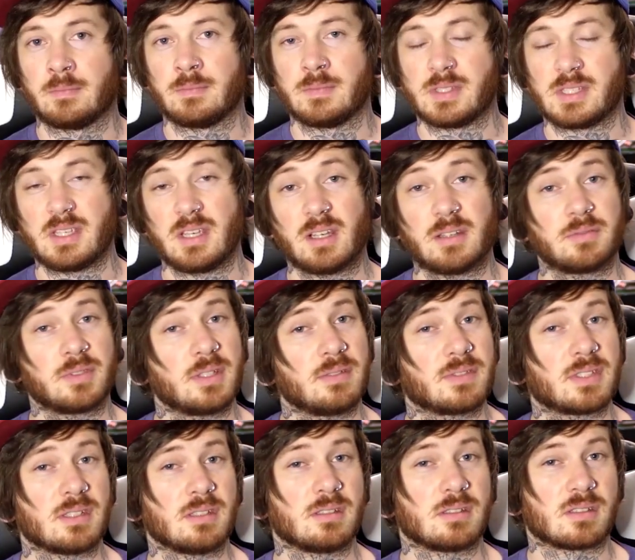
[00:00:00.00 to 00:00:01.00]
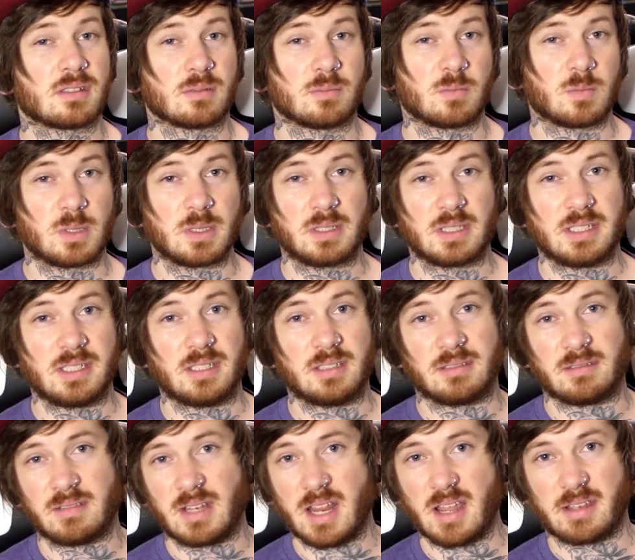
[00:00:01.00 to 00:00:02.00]
You see, I've lived in some really
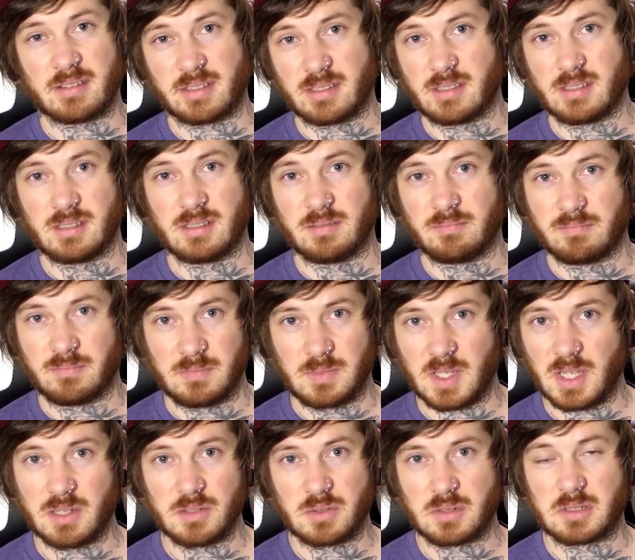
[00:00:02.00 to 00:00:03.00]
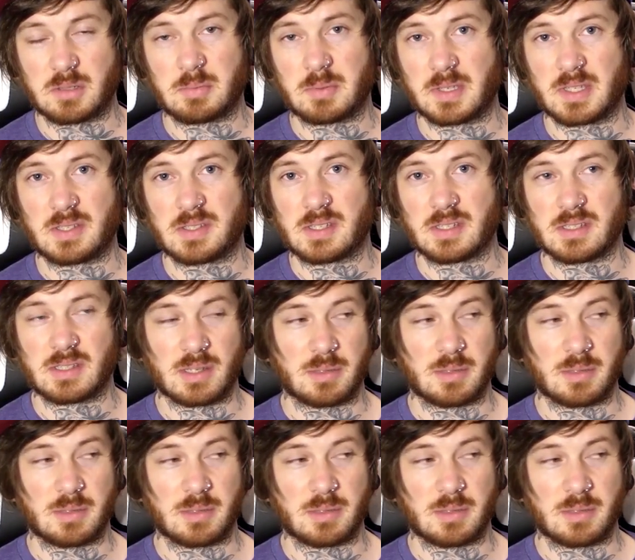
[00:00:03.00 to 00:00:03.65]
nasty, dangerous places.